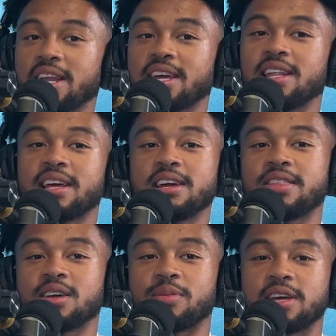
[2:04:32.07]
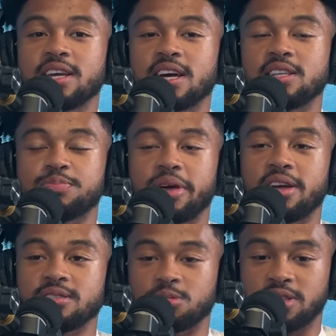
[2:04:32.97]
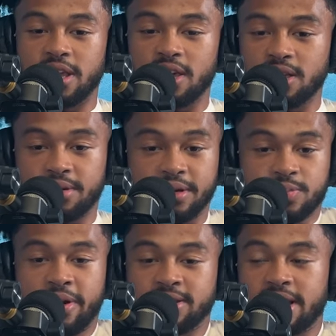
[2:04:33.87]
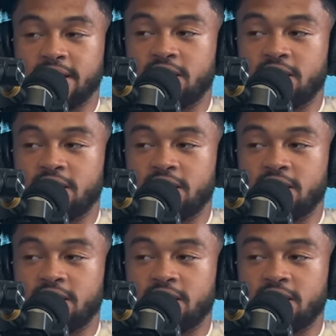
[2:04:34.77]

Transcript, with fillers: to get like, you got to think about. It. He got his parents were his parents got